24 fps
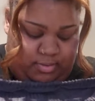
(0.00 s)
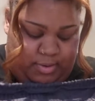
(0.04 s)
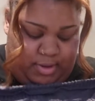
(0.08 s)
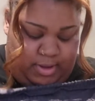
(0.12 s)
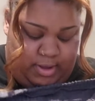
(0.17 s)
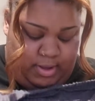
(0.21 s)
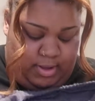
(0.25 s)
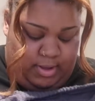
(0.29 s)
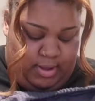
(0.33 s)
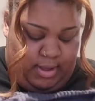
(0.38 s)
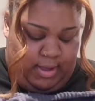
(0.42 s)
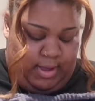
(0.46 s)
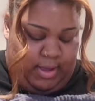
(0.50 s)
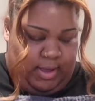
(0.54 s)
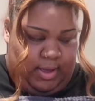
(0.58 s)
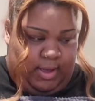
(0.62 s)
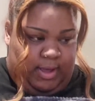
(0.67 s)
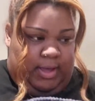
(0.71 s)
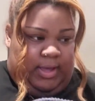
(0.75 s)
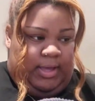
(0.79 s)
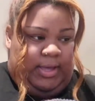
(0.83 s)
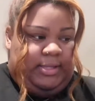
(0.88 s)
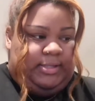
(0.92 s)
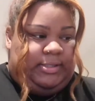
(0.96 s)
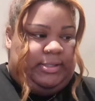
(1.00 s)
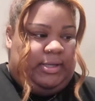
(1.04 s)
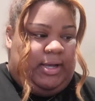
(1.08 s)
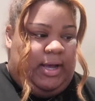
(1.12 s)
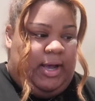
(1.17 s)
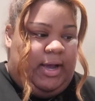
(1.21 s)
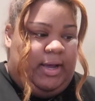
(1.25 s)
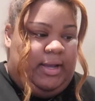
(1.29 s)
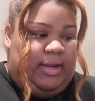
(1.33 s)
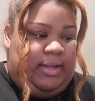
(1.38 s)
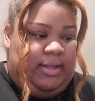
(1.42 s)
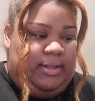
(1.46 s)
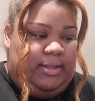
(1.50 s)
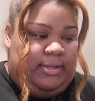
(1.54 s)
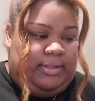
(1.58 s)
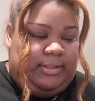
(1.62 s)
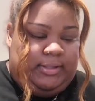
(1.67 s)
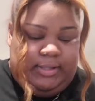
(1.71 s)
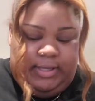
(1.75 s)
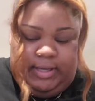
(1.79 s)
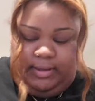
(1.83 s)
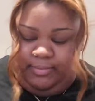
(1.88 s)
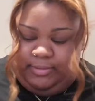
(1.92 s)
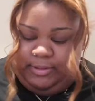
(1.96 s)
bit. It's kind of in the
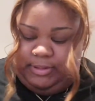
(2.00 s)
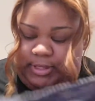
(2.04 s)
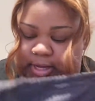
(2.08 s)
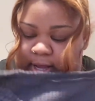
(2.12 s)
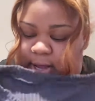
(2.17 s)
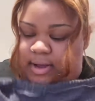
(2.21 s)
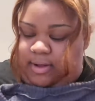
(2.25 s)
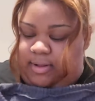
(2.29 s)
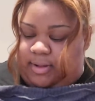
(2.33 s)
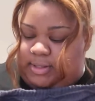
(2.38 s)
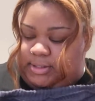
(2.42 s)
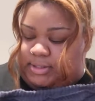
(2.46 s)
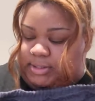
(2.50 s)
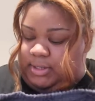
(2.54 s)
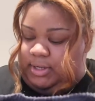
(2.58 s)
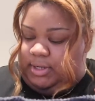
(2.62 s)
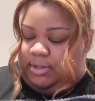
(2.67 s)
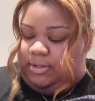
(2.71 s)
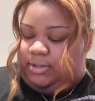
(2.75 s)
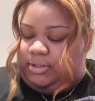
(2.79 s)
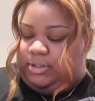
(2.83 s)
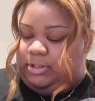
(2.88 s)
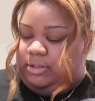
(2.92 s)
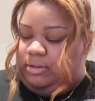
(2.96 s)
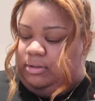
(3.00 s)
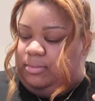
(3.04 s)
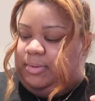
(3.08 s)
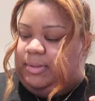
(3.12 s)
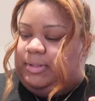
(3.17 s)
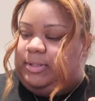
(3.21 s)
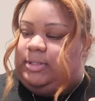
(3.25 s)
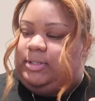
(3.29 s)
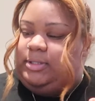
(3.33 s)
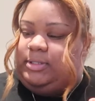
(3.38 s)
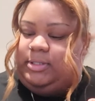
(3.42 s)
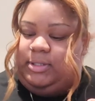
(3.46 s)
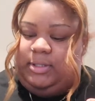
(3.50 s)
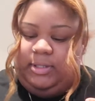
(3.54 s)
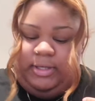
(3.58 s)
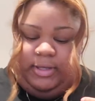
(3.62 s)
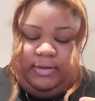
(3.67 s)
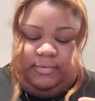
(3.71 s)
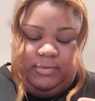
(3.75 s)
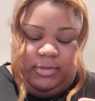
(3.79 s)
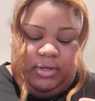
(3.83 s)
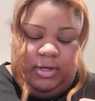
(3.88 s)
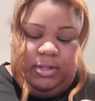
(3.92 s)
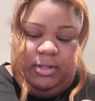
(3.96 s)
same style as the other two, but the
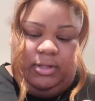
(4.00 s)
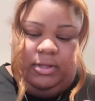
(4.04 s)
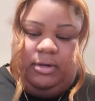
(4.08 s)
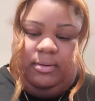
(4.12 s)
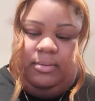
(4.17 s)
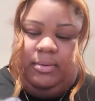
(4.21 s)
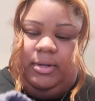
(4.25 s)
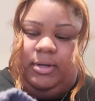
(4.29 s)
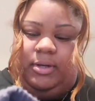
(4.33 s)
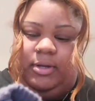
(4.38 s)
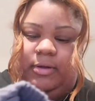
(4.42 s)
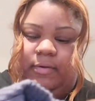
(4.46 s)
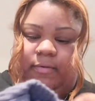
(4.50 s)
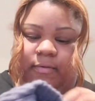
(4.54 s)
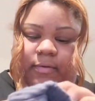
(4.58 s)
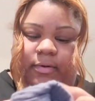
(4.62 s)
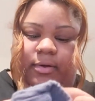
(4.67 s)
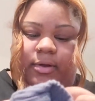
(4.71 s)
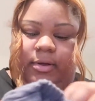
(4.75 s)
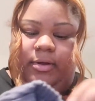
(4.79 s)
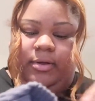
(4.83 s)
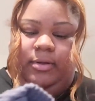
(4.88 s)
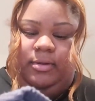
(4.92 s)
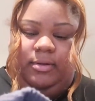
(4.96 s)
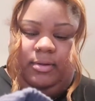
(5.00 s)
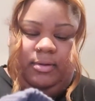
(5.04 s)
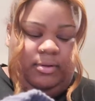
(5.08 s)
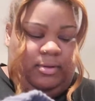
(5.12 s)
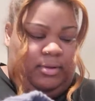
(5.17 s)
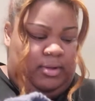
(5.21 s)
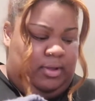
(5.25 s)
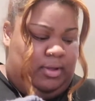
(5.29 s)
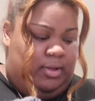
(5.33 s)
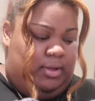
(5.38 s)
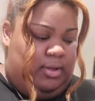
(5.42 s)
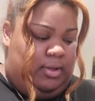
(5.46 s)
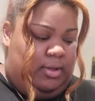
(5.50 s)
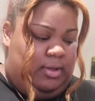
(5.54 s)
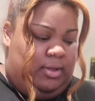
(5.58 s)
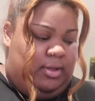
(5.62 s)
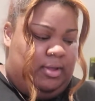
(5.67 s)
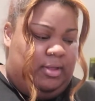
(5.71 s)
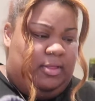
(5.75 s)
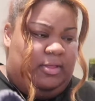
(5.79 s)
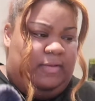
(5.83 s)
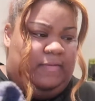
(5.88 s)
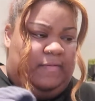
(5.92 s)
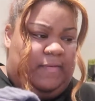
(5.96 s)
sleeves are a little bit different.
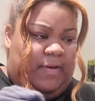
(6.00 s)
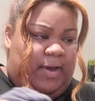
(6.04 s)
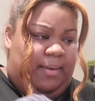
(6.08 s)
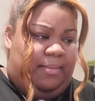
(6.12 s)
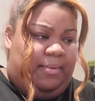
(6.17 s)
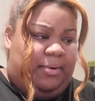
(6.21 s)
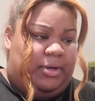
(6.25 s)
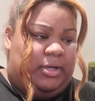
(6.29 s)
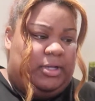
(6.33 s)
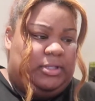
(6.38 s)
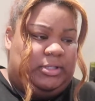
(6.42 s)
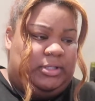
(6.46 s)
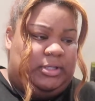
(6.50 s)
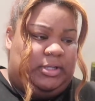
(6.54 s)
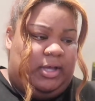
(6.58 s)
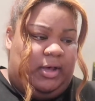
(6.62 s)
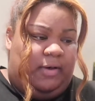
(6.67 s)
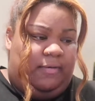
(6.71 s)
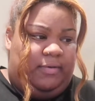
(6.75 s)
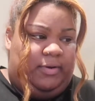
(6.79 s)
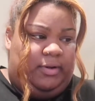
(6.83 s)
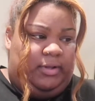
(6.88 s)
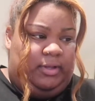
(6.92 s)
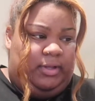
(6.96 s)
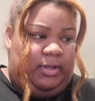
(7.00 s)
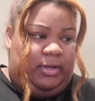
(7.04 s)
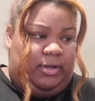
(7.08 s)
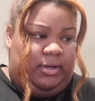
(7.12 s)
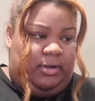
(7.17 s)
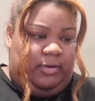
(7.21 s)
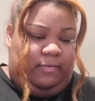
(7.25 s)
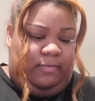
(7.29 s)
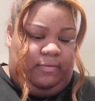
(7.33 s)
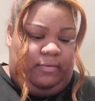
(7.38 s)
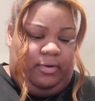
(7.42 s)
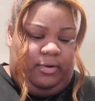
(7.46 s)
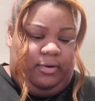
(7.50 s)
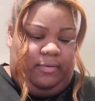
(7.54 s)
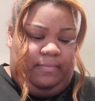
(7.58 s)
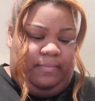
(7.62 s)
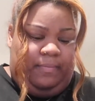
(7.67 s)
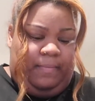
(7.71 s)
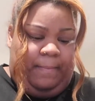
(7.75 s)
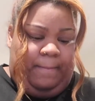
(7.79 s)
The fabric is definitely different.